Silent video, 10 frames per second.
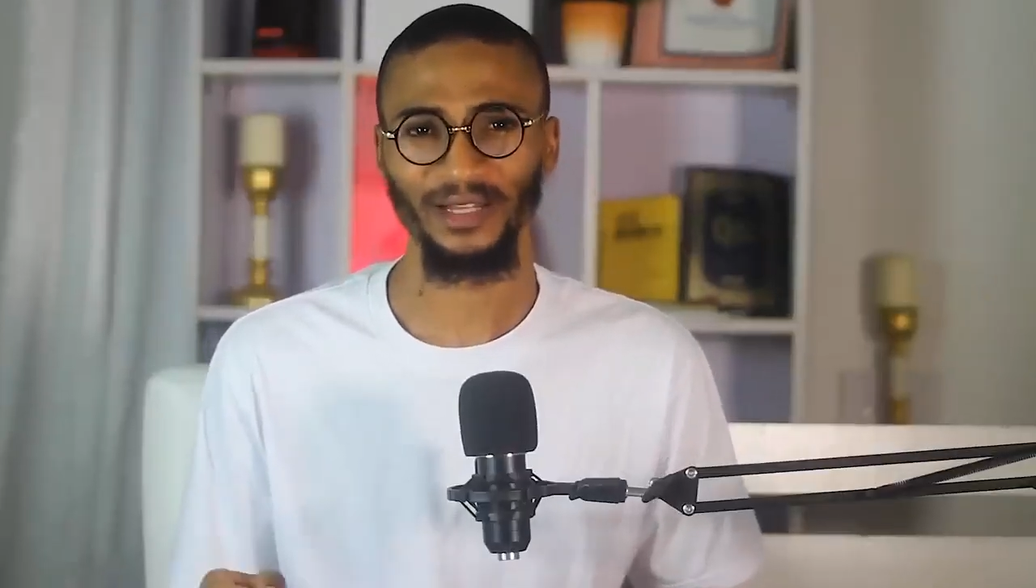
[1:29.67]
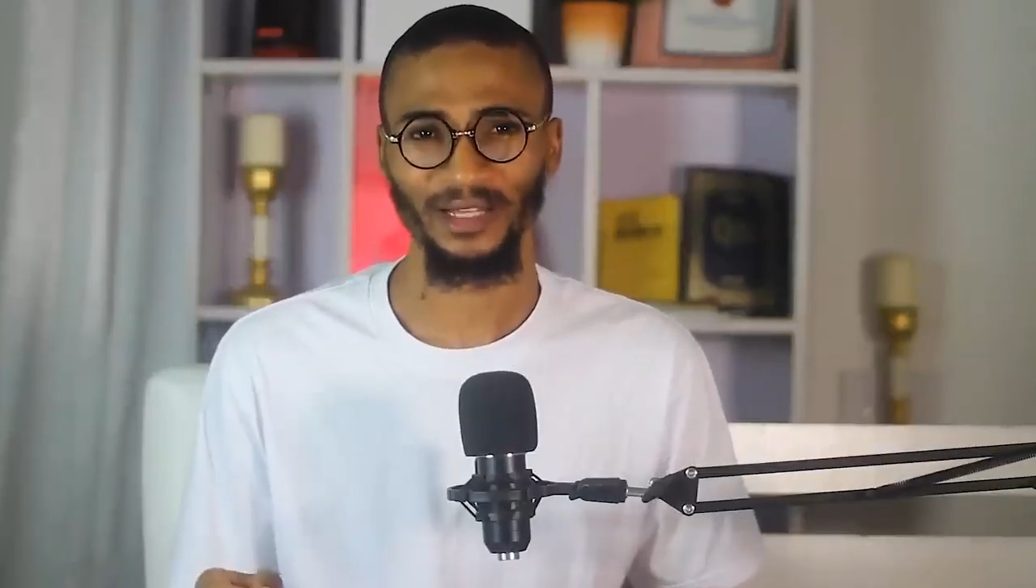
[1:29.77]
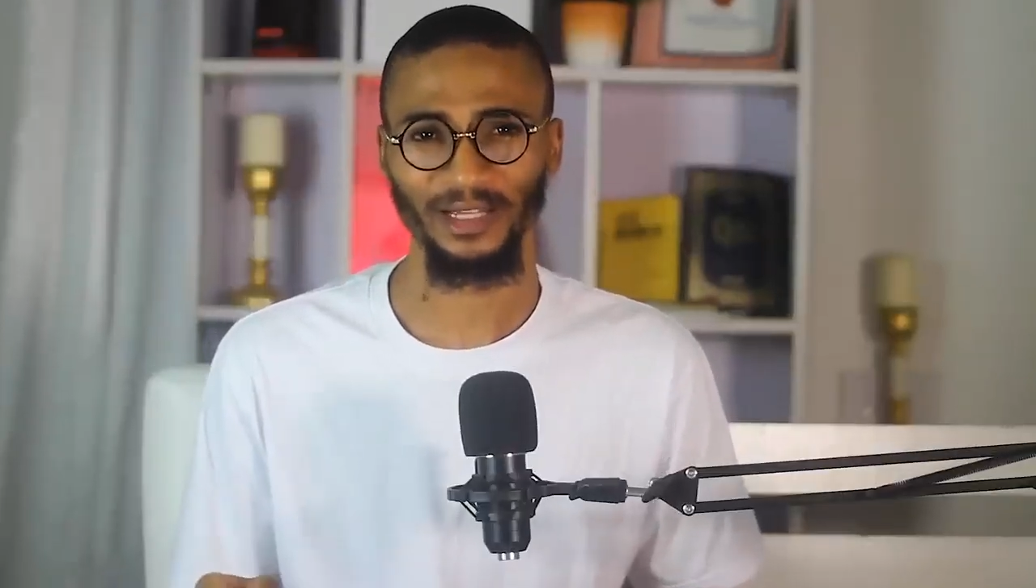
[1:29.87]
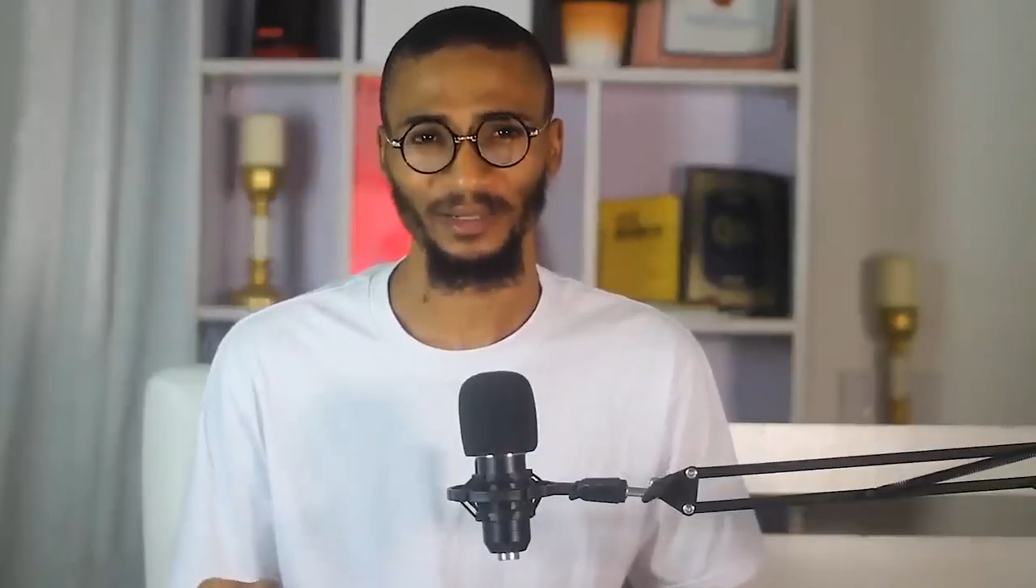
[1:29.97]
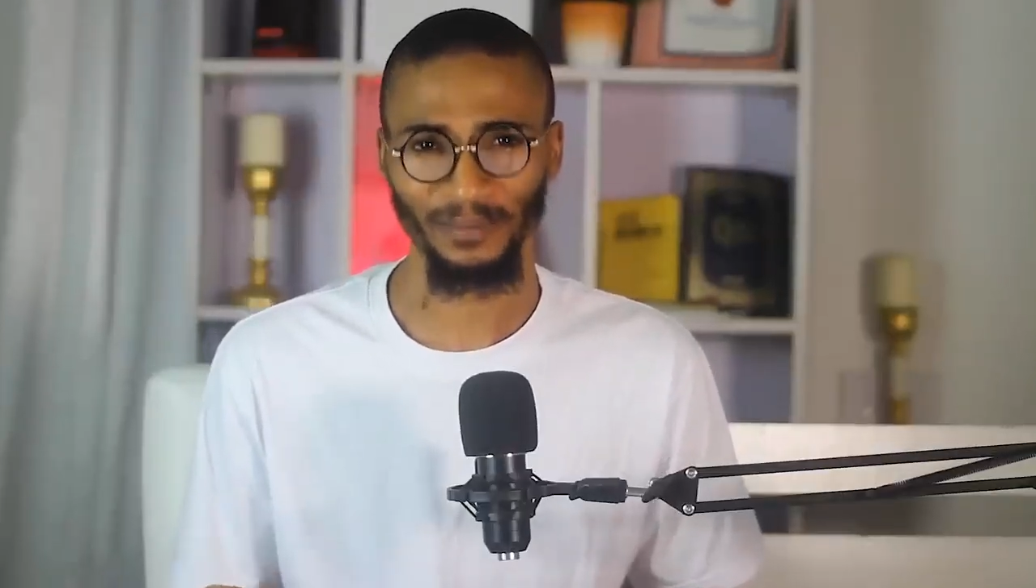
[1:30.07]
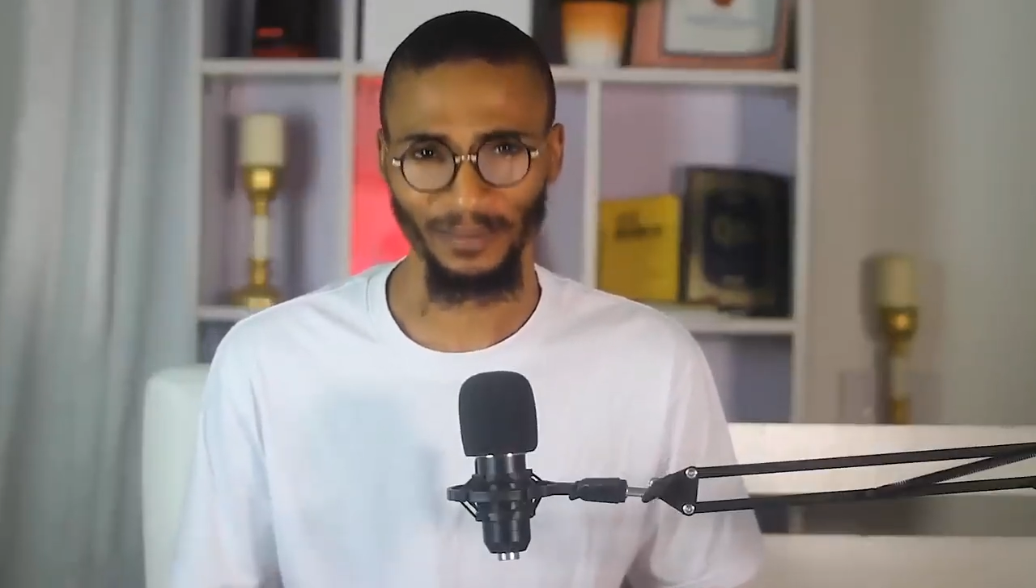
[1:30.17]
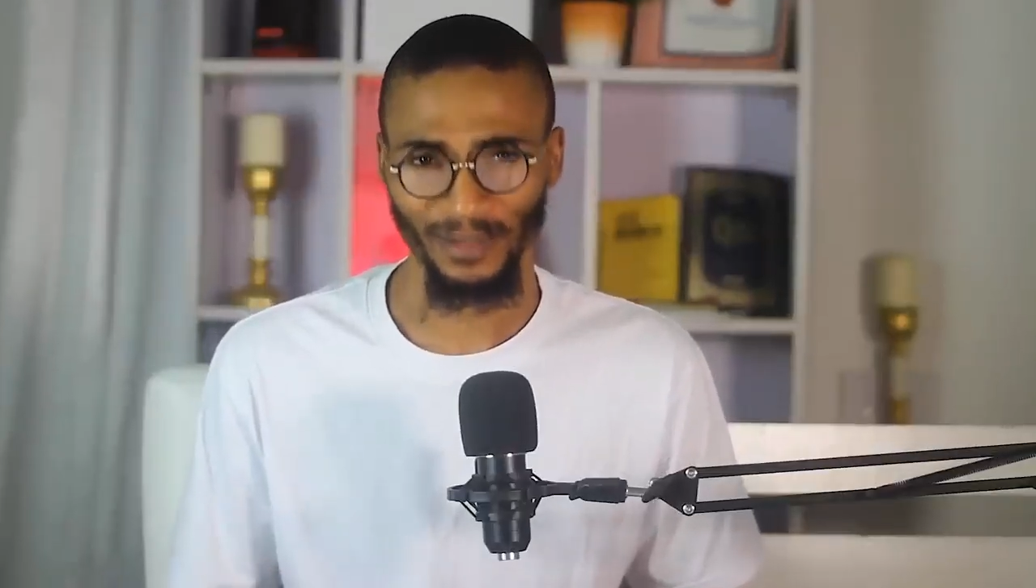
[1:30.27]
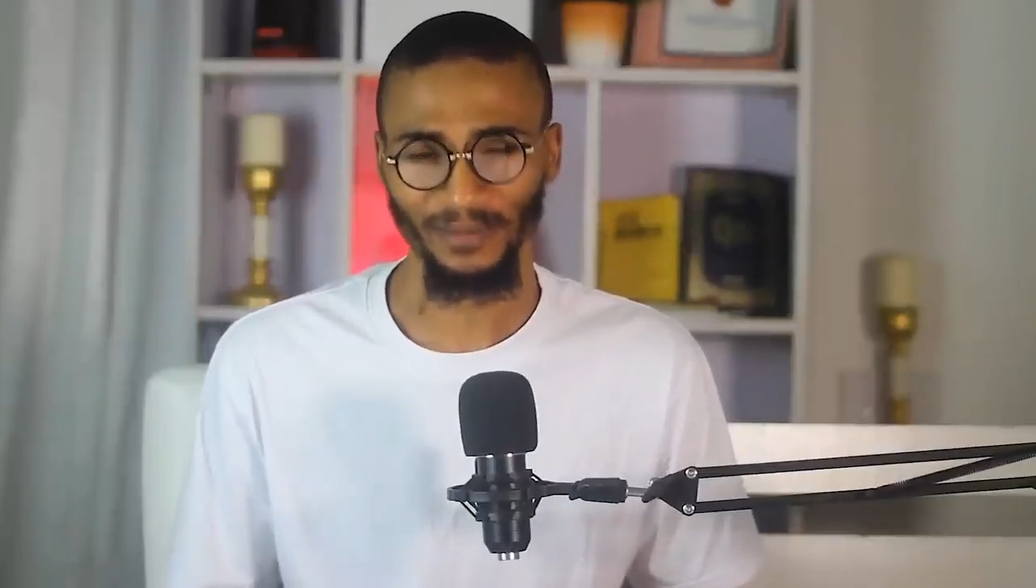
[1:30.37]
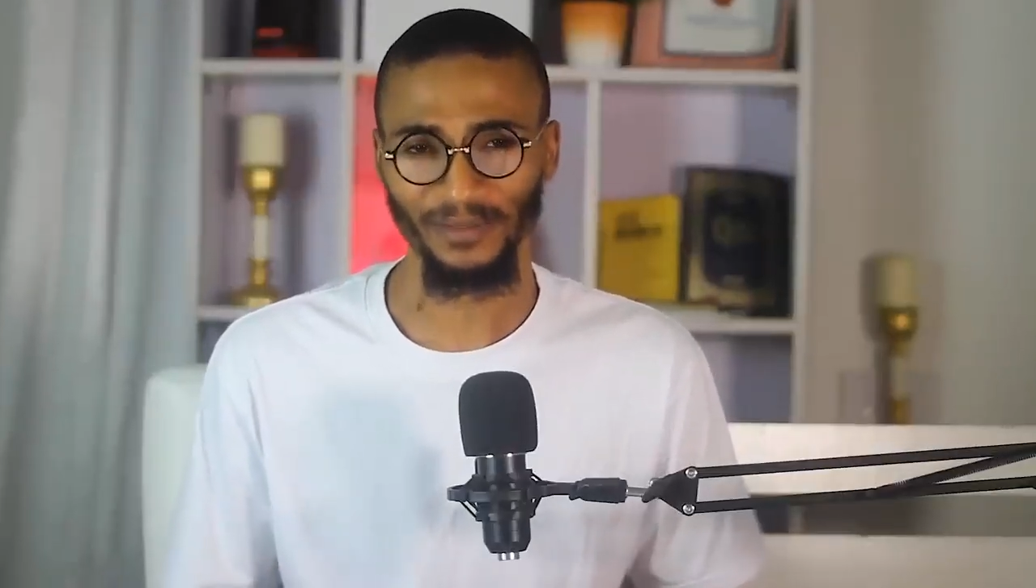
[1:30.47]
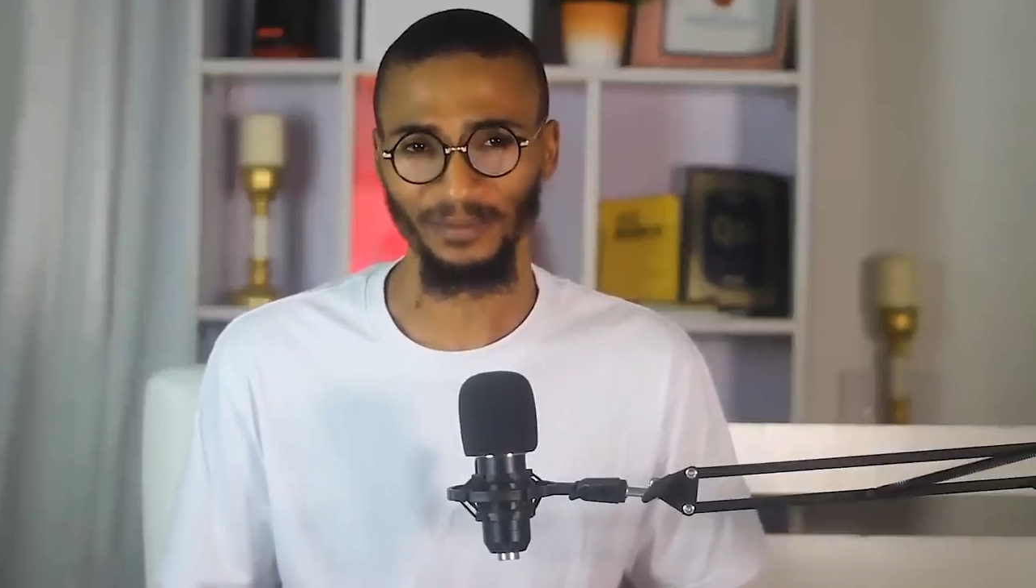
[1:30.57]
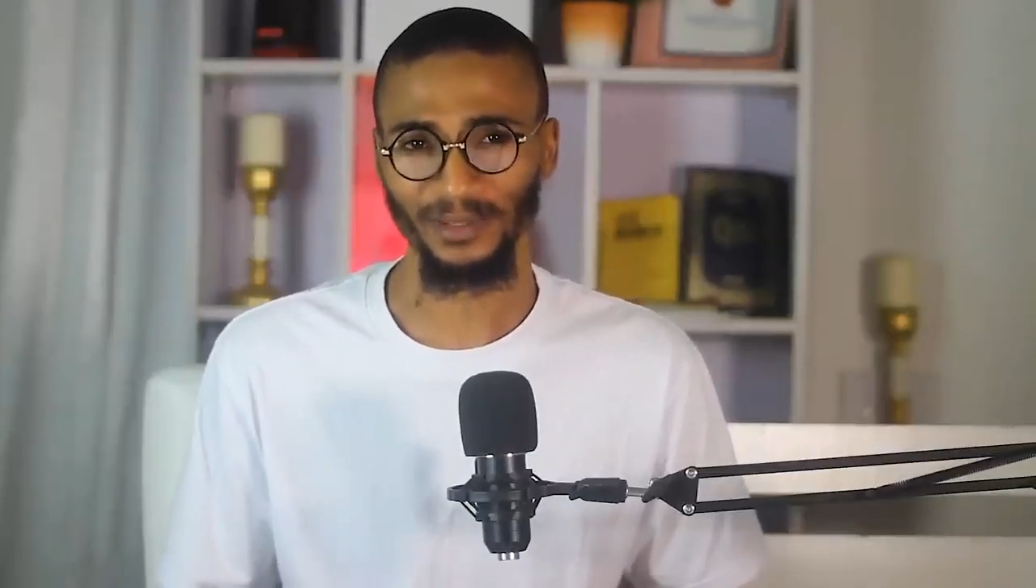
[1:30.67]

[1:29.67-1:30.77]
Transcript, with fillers: the Prophet,